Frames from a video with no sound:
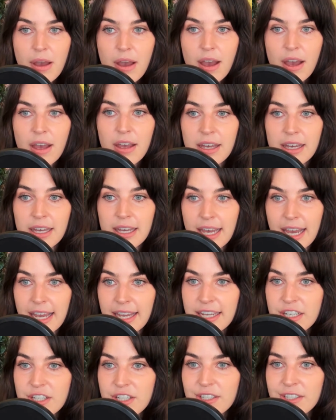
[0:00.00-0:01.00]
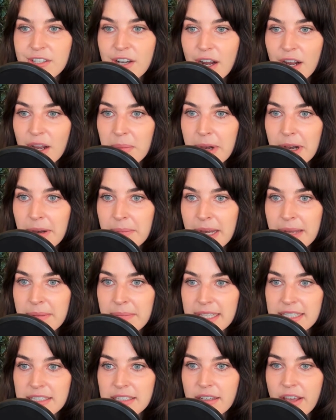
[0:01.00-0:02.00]
I could just talk about my
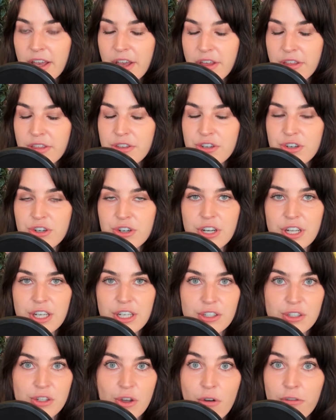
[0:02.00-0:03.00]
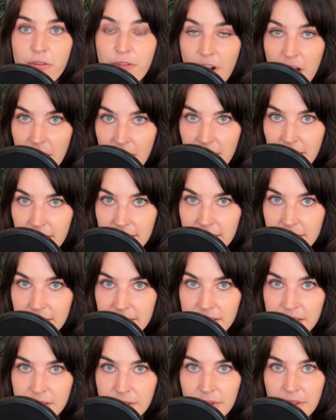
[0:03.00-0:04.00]
mental health journey so far
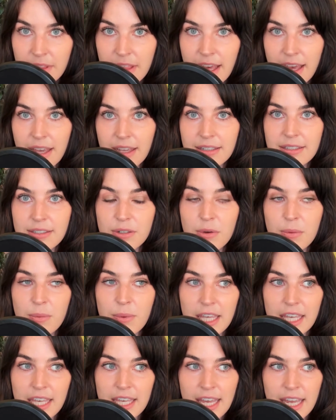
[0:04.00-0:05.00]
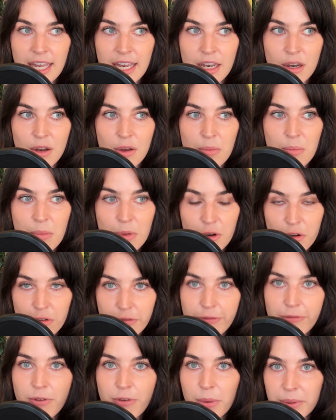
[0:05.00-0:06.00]
so that we can move
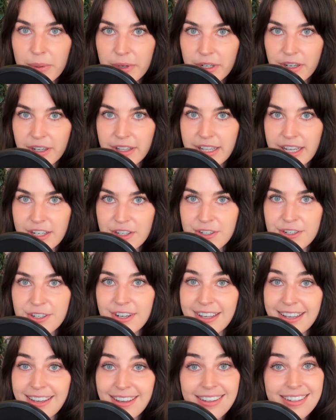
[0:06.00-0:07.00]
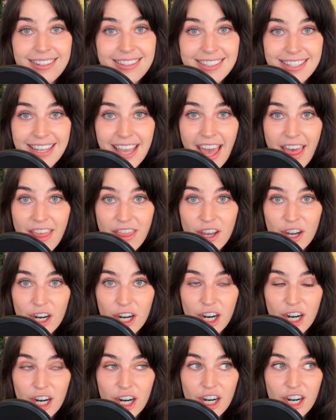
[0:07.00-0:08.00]
forward on that journey
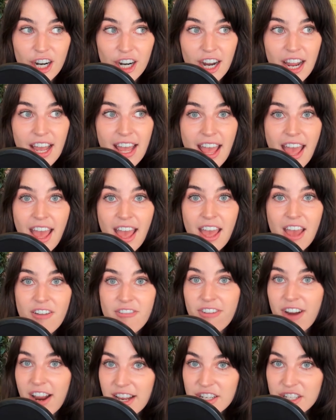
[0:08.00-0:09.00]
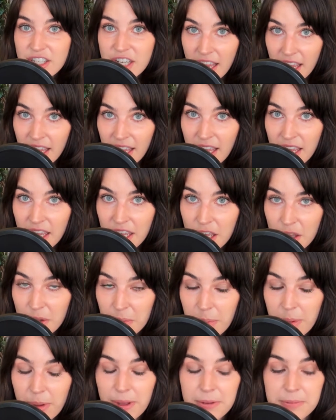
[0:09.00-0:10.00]
together.
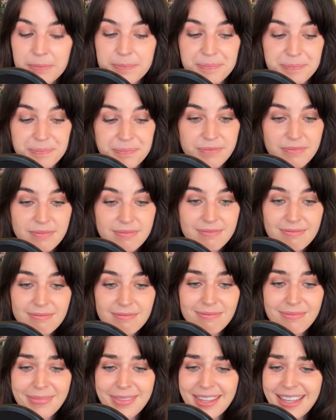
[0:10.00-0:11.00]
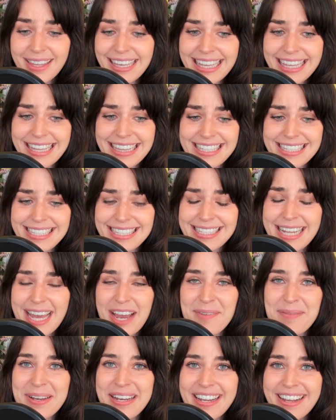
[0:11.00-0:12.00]
Friendship. This is
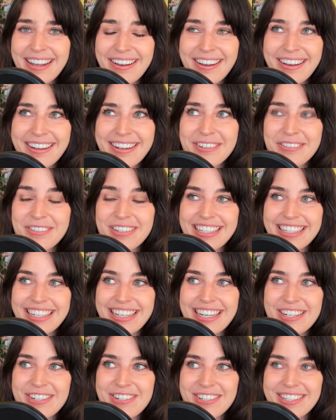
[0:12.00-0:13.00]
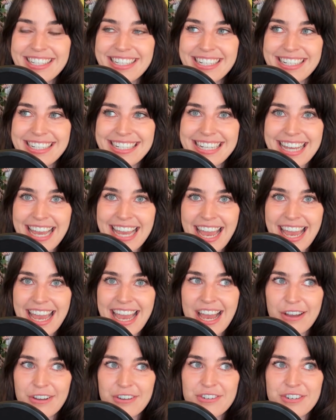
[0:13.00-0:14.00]
happening on a really interesting day,
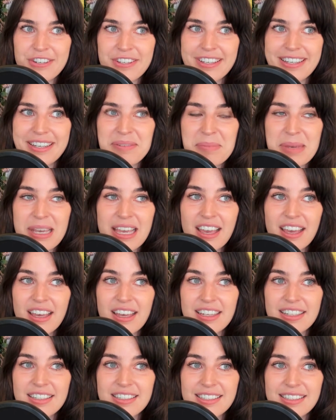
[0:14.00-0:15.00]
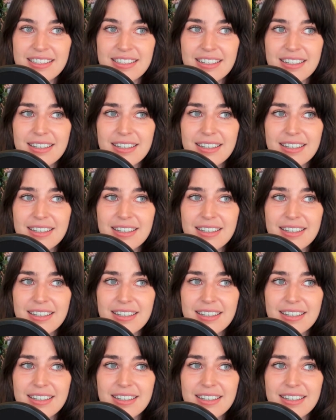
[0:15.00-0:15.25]
actually, because